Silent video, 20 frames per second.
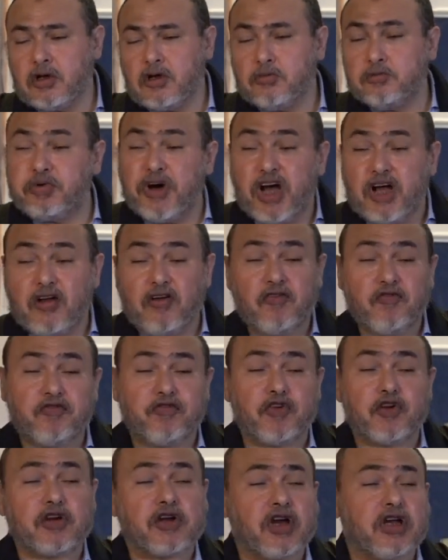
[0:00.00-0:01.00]
but
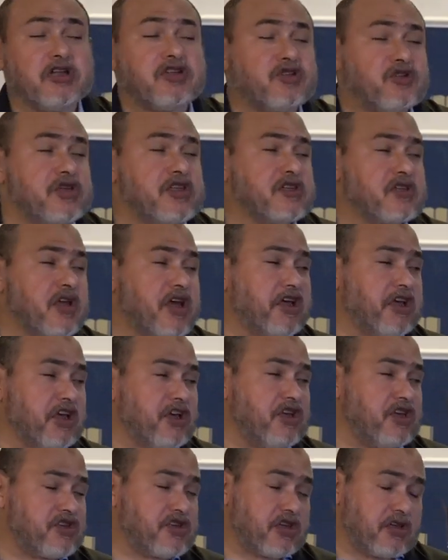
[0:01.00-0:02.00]
for countries like
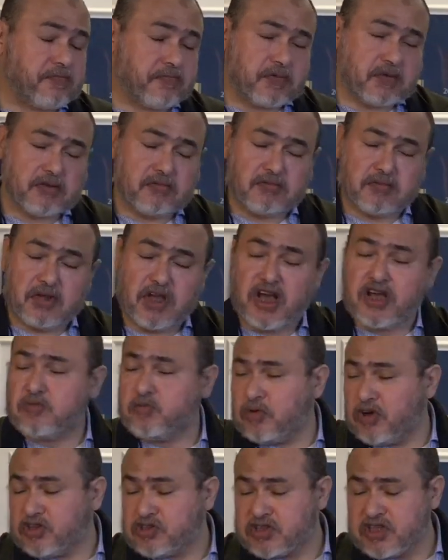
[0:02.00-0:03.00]
Egypt and
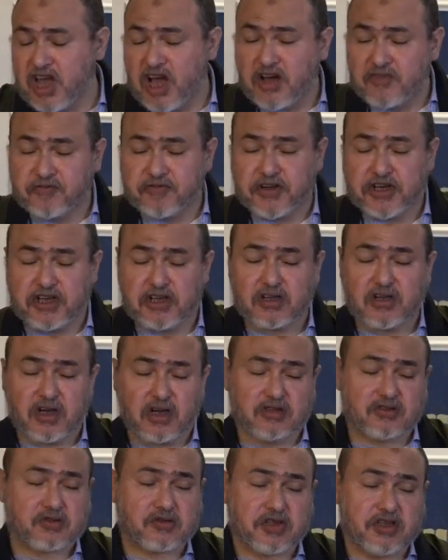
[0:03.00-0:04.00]
most African
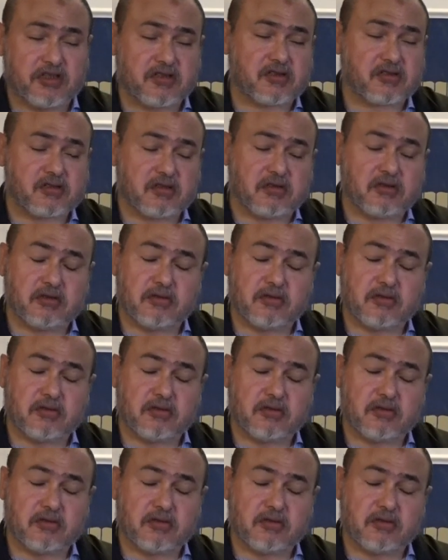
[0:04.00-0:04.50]
countries,